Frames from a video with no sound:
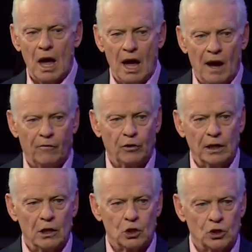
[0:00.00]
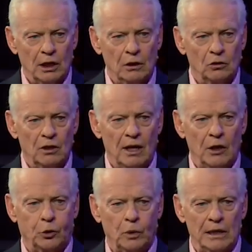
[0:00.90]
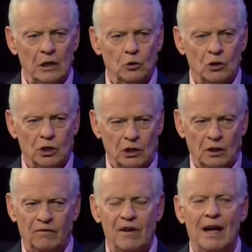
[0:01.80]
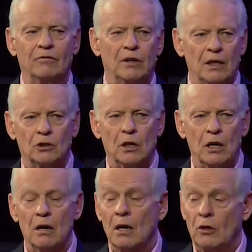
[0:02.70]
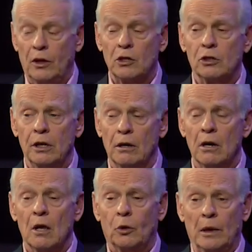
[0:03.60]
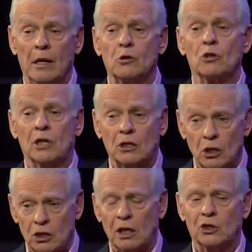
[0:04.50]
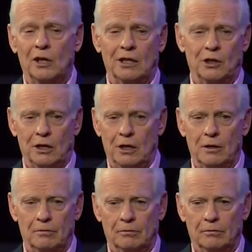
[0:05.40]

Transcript: Every single day, three hundred sixty-five days a year. This year, three hundred sixty-six days a year.